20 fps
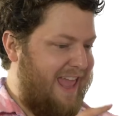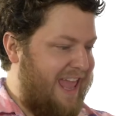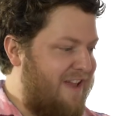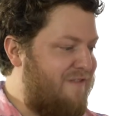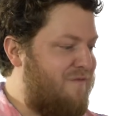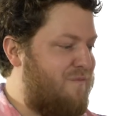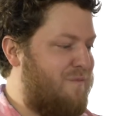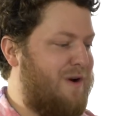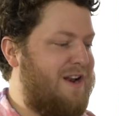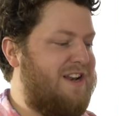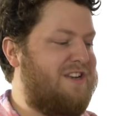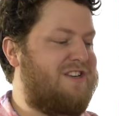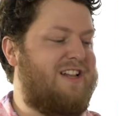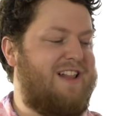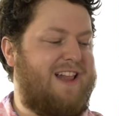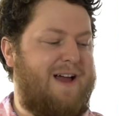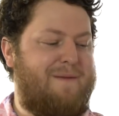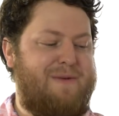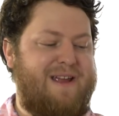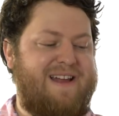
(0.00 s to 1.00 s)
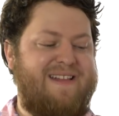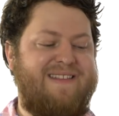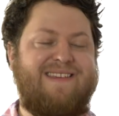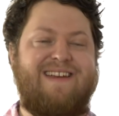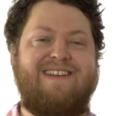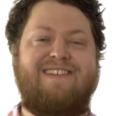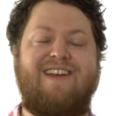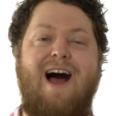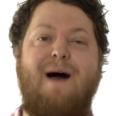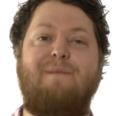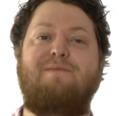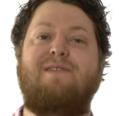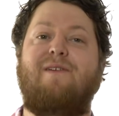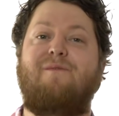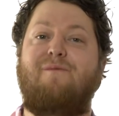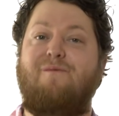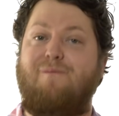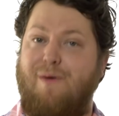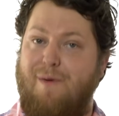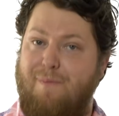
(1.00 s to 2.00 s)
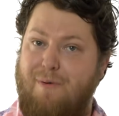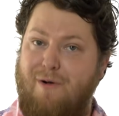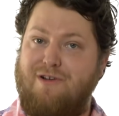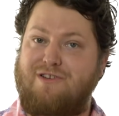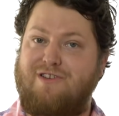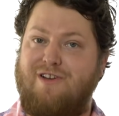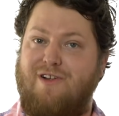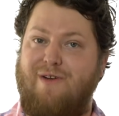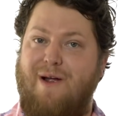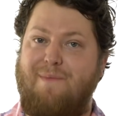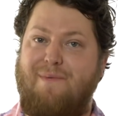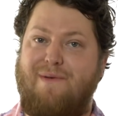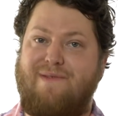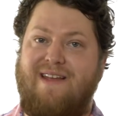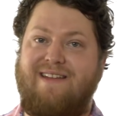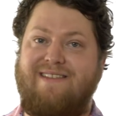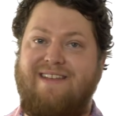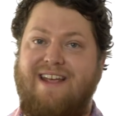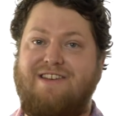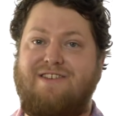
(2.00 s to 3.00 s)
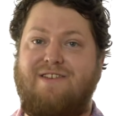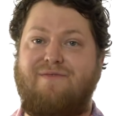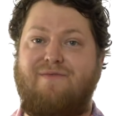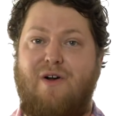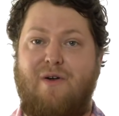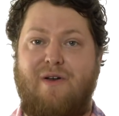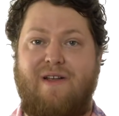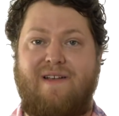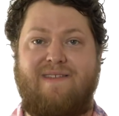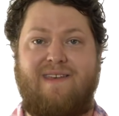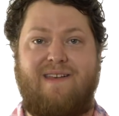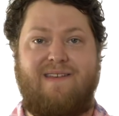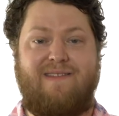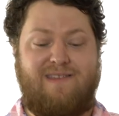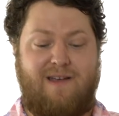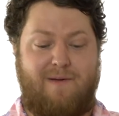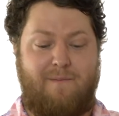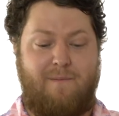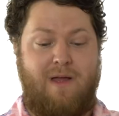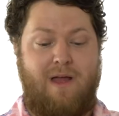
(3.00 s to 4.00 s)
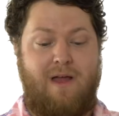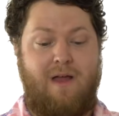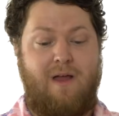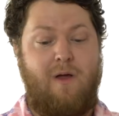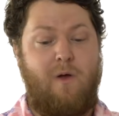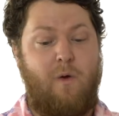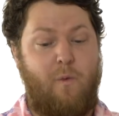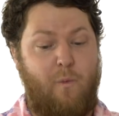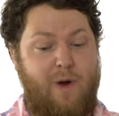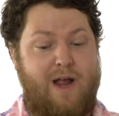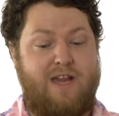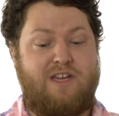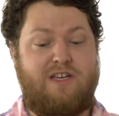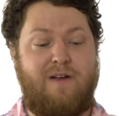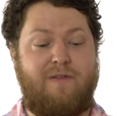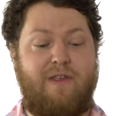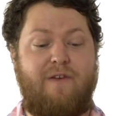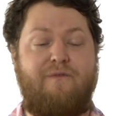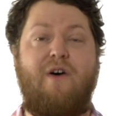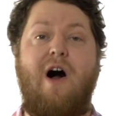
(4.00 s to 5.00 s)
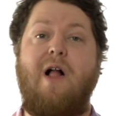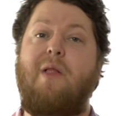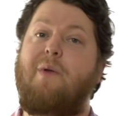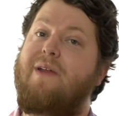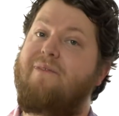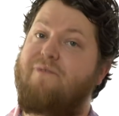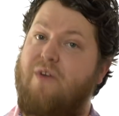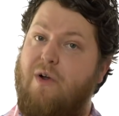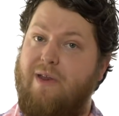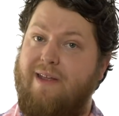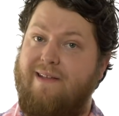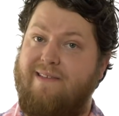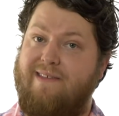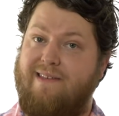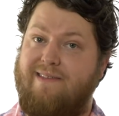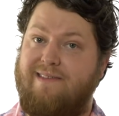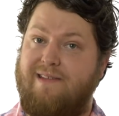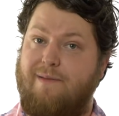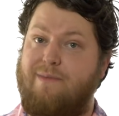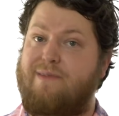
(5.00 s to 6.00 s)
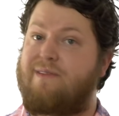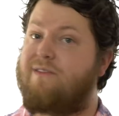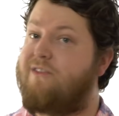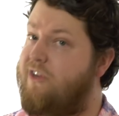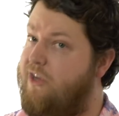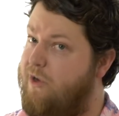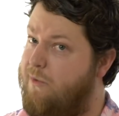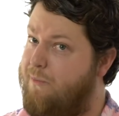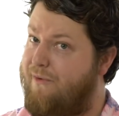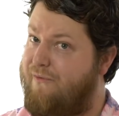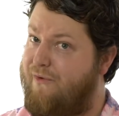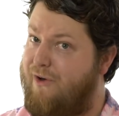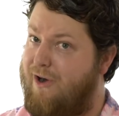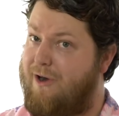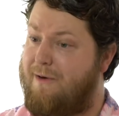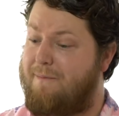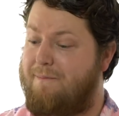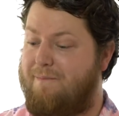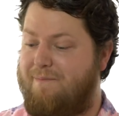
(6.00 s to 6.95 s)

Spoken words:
if British Columbians adopt a proportional representation voting system, which of the following voting systems do you prefer?